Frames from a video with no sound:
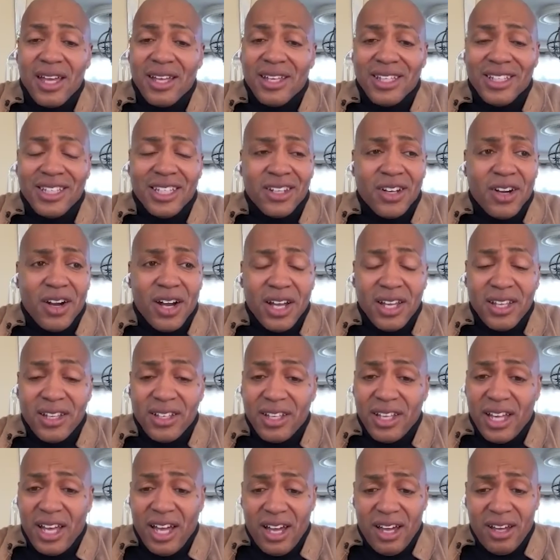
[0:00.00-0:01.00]
you know,
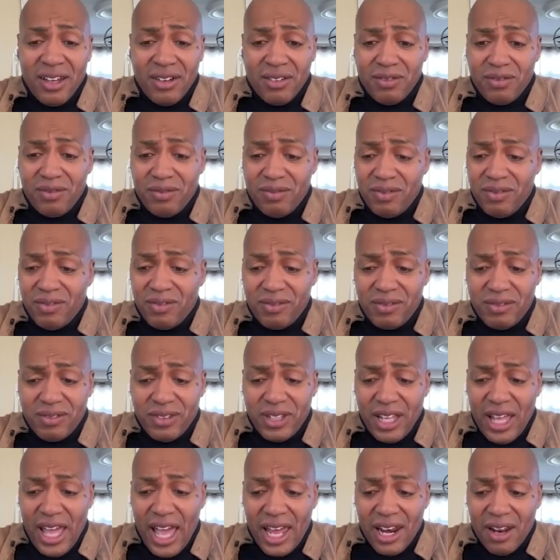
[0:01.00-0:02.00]
I
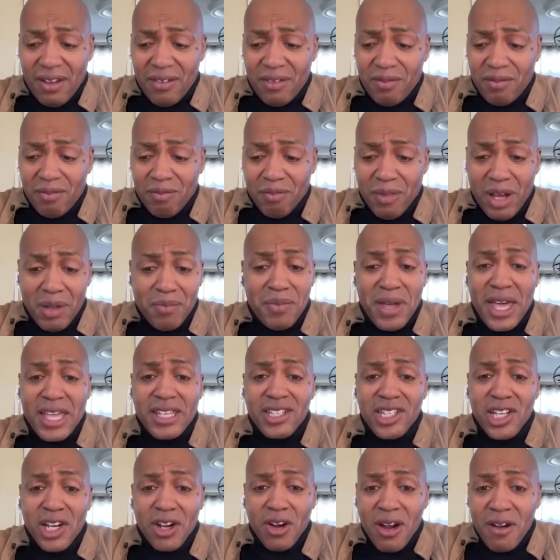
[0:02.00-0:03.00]
had a my
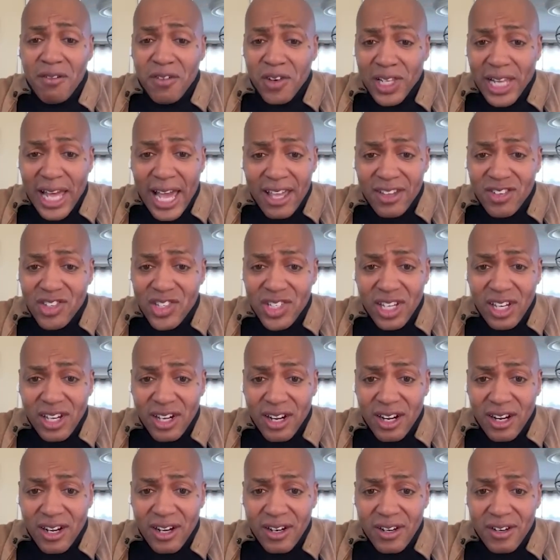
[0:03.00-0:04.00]
best year ever last
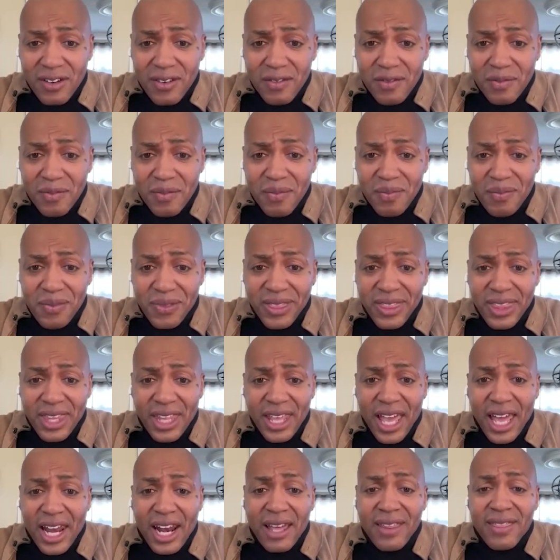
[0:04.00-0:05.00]
year,
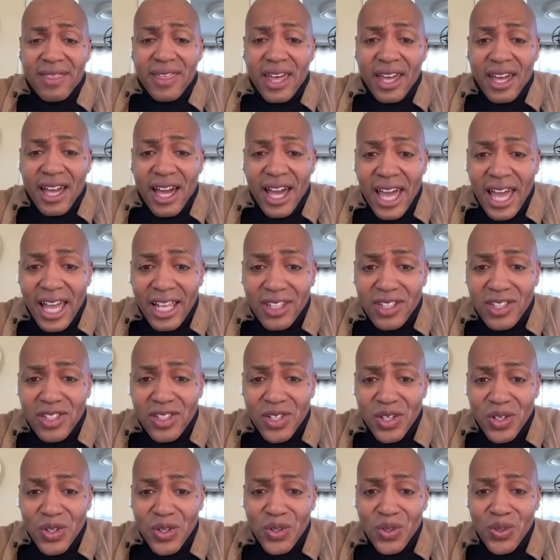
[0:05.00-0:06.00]
and I think I had
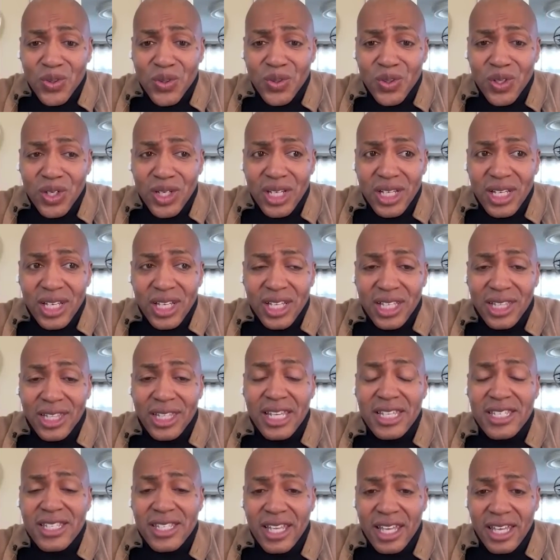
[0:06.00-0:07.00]
two
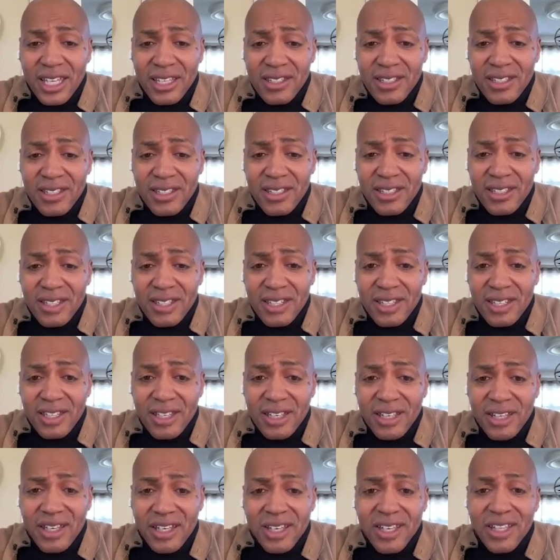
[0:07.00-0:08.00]
listings.
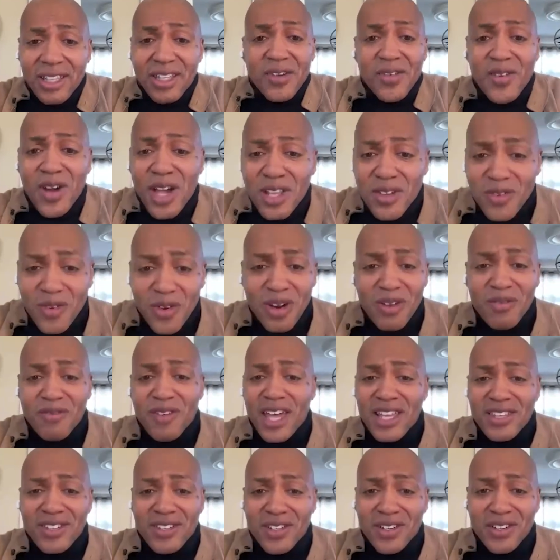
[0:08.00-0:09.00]
The rest were
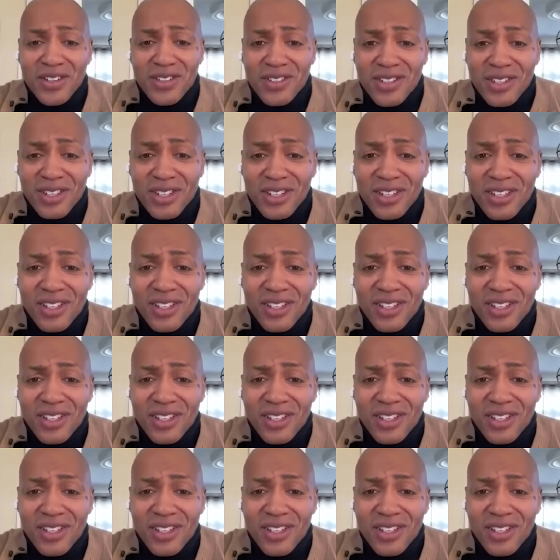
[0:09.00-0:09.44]
investors.